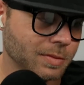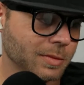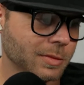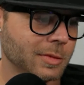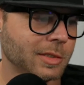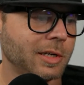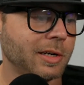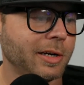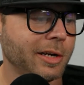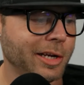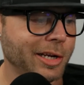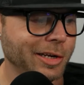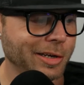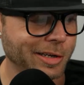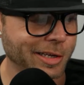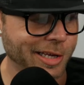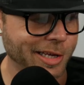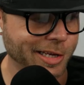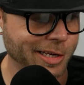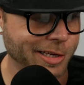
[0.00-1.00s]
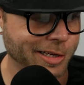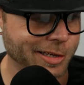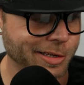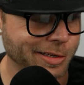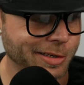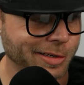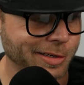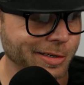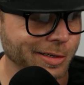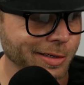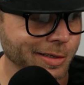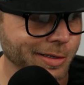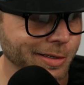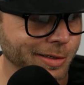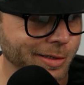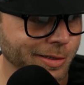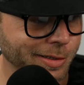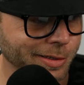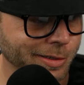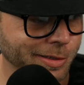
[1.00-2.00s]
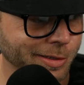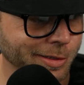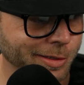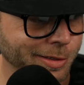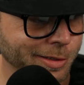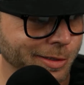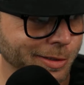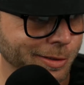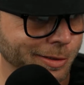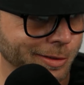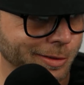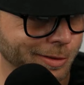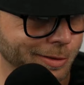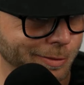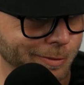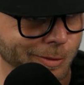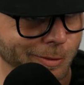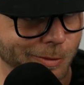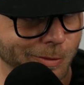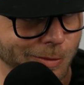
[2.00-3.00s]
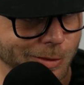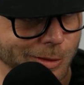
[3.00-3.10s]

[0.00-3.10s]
Alright, and we will